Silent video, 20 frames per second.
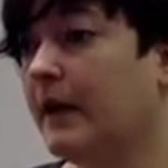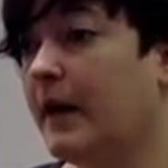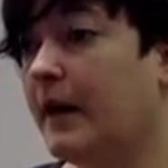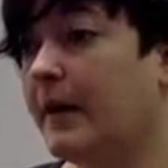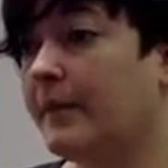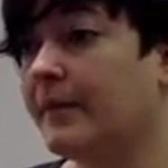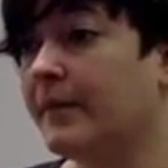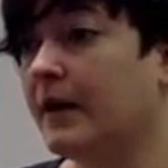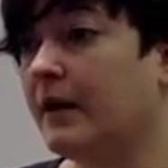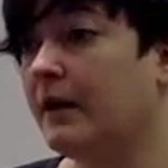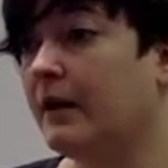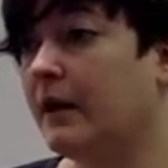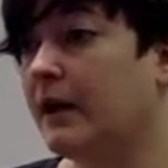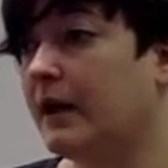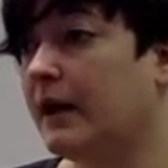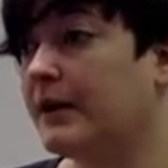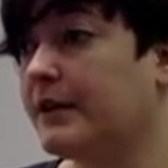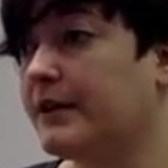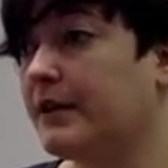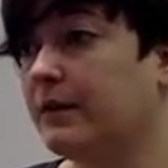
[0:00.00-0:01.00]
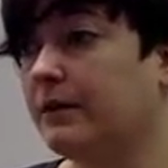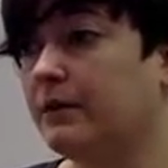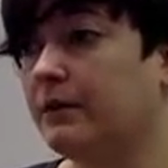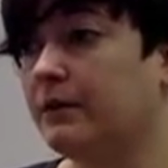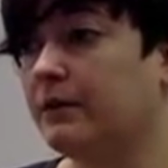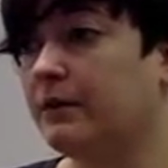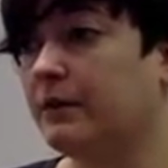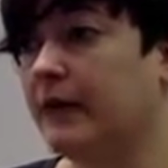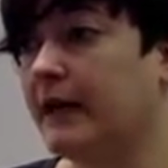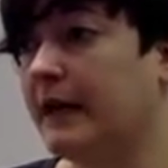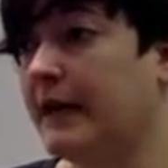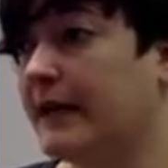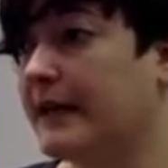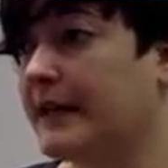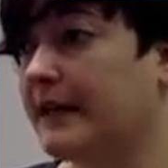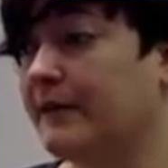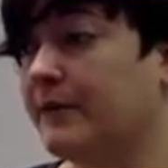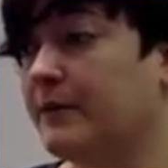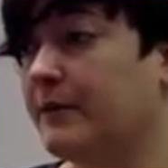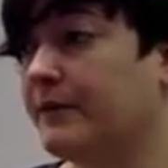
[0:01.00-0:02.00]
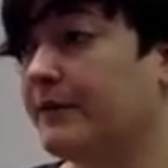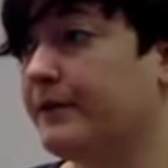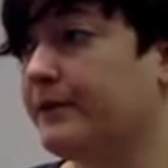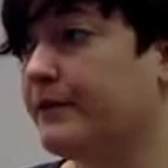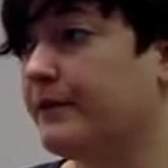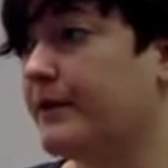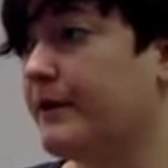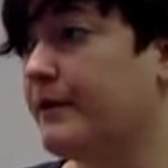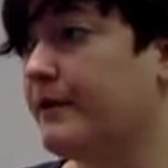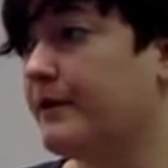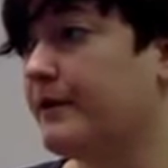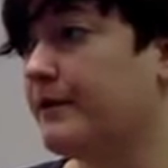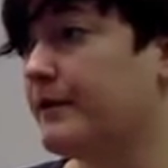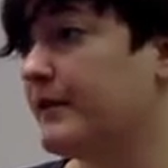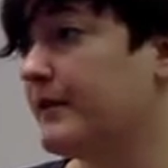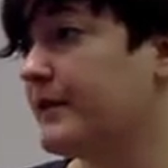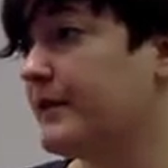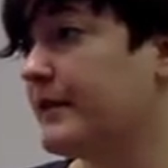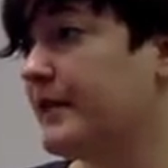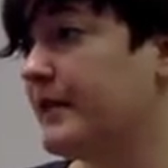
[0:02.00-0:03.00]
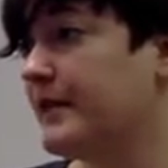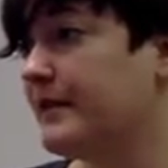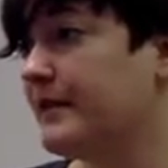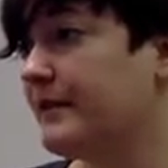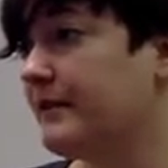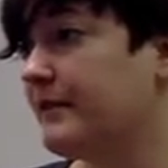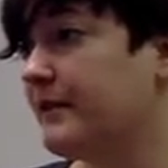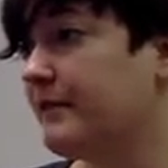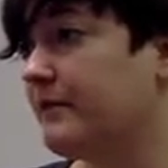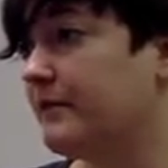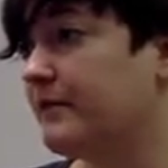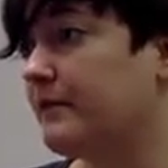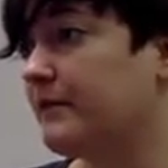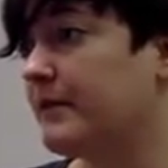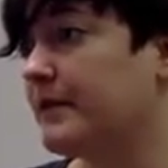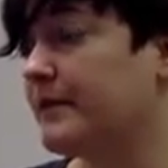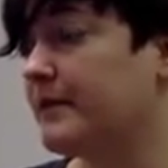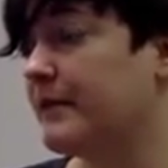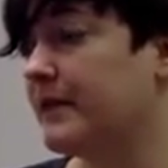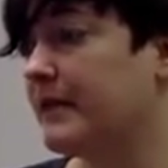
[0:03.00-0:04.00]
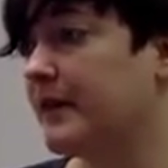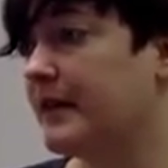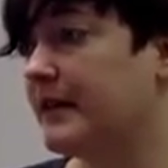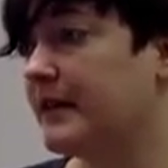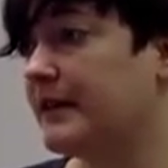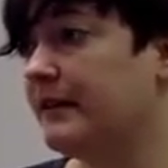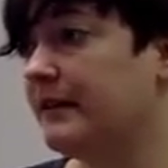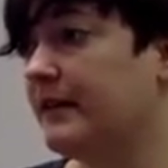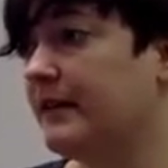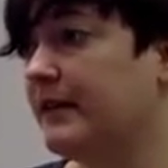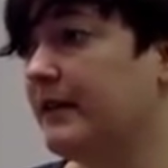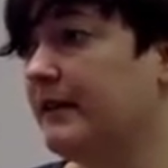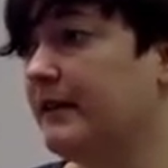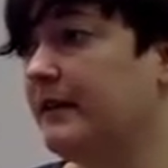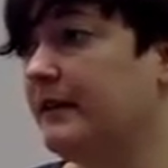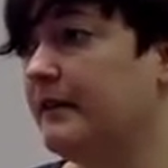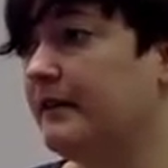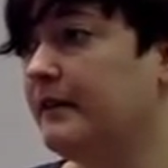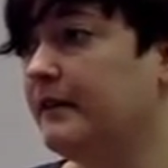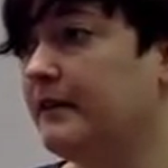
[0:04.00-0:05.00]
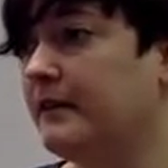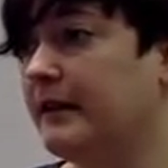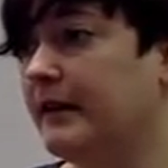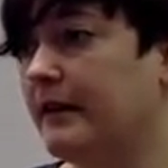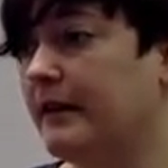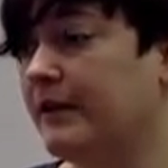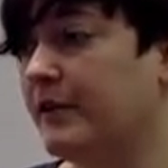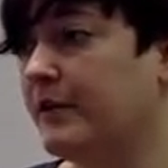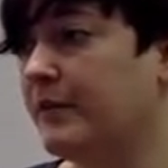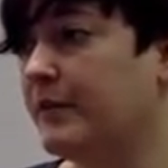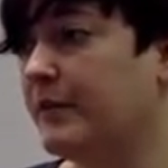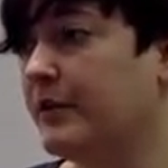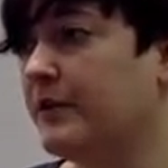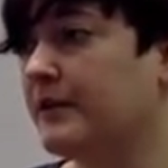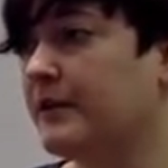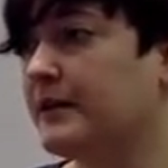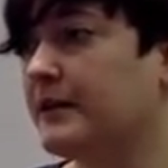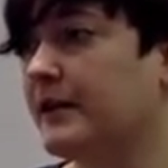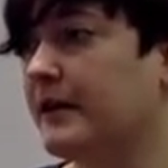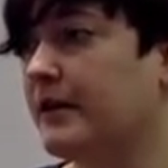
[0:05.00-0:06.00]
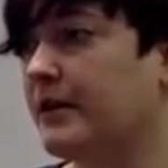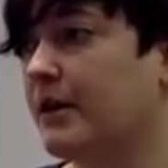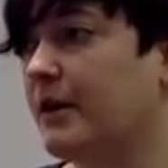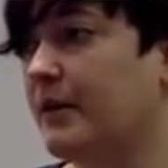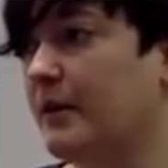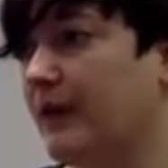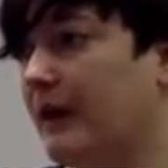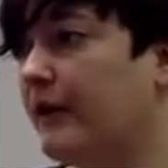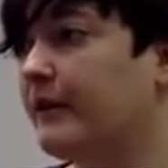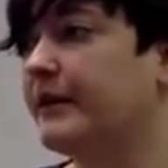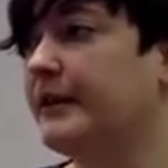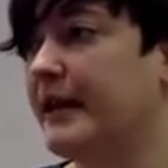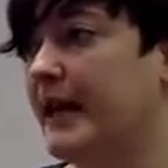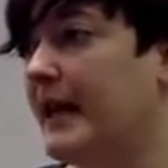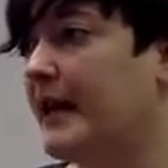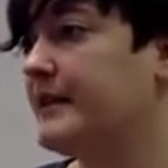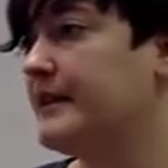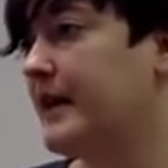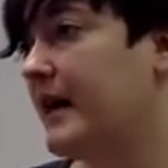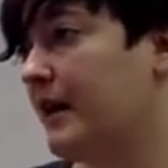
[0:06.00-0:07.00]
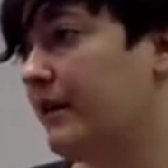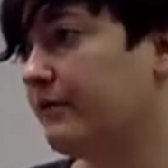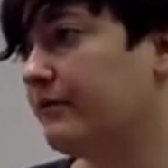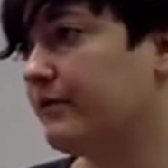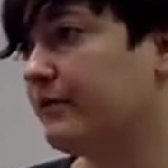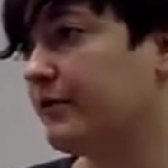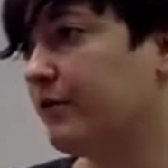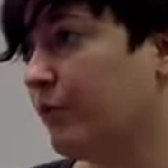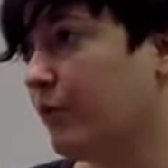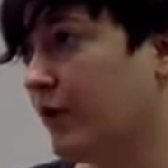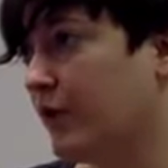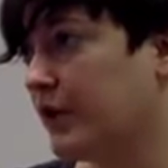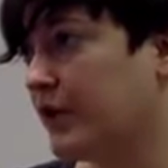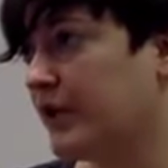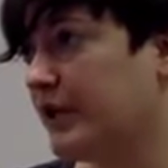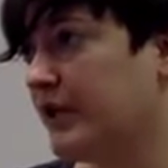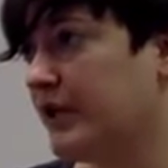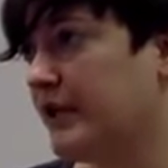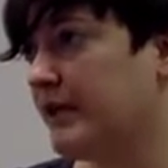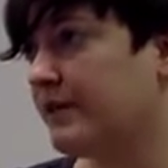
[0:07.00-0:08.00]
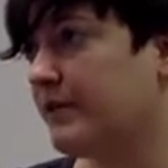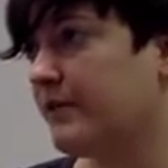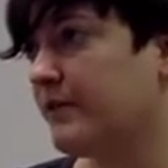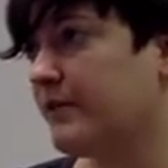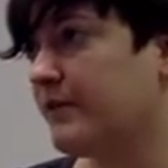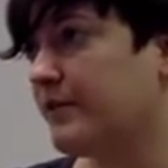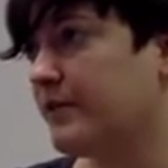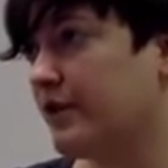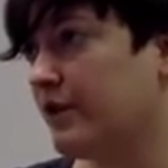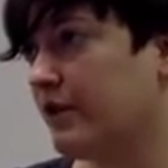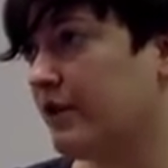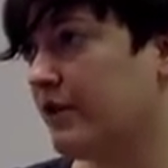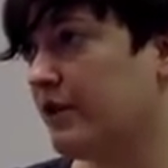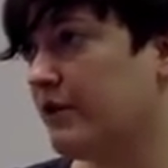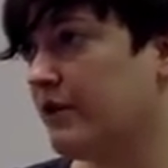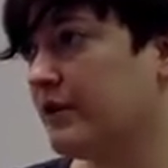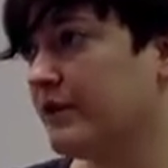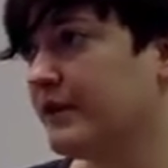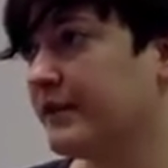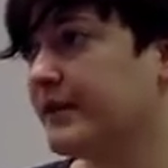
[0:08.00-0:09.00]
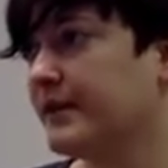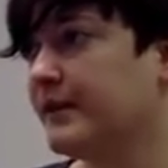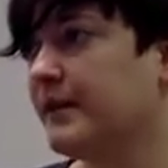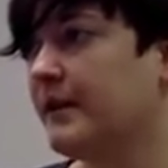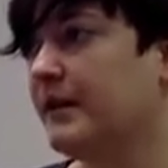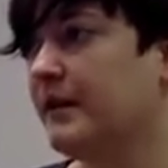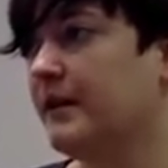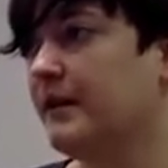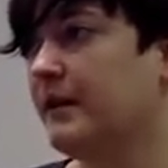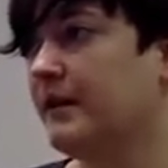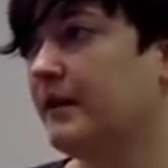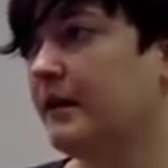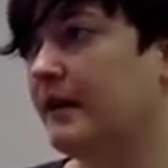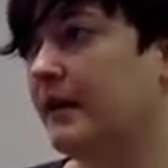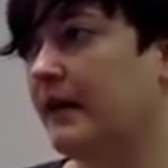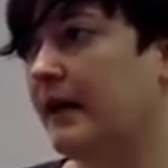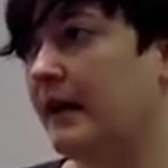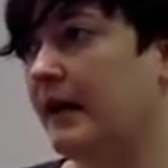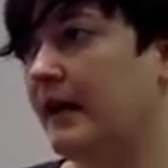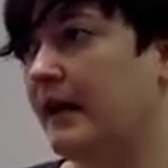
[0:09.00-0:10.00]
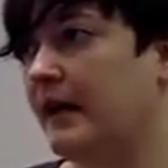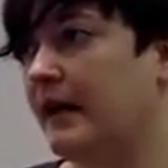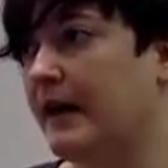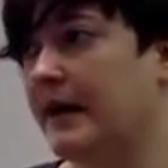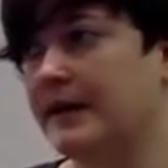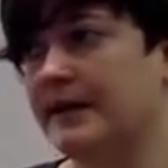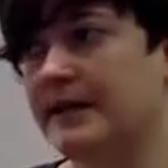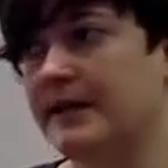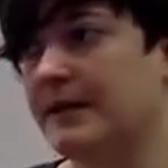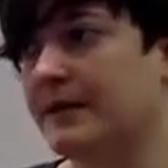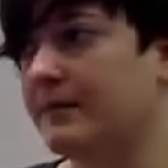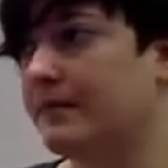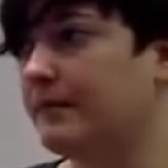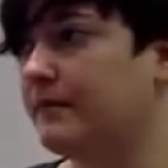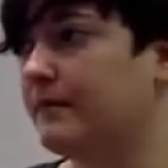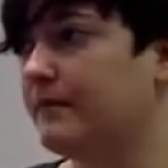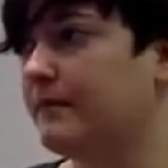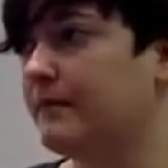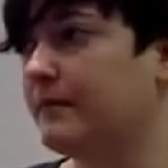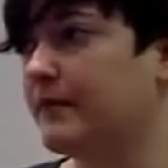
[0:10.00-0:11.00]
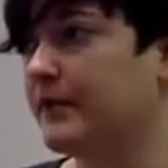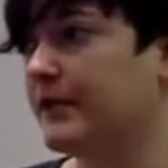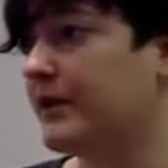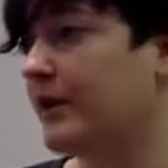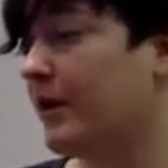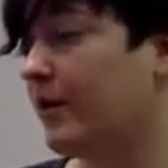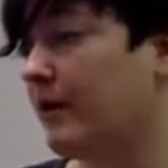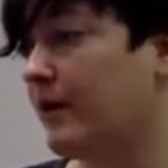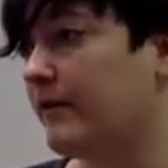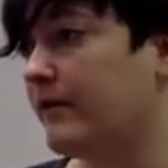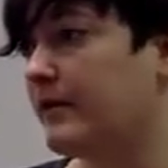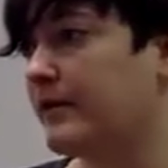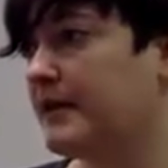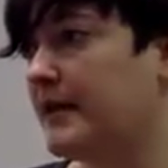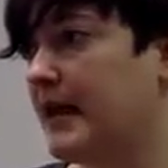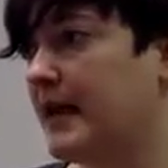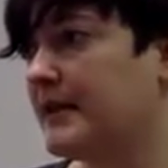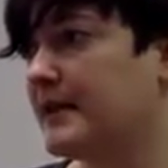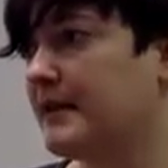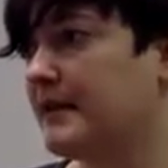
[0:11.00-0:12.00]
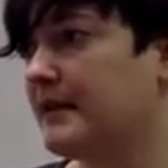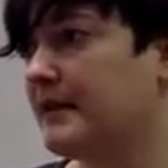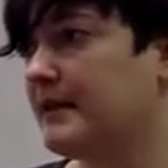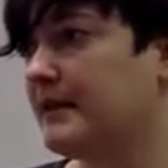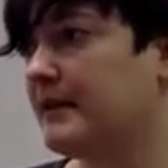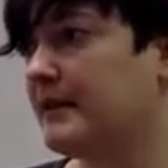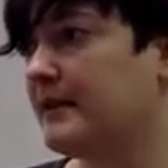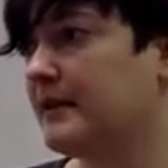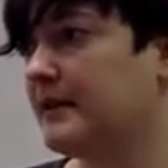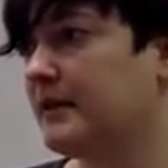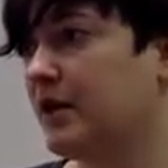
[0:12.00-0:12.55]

Yeah. So I ask everyone to return to their seats if they were doing some other activity. Get out your books. I'll come around and hand out the worksheets or their journals and ask them to start whatever the task is.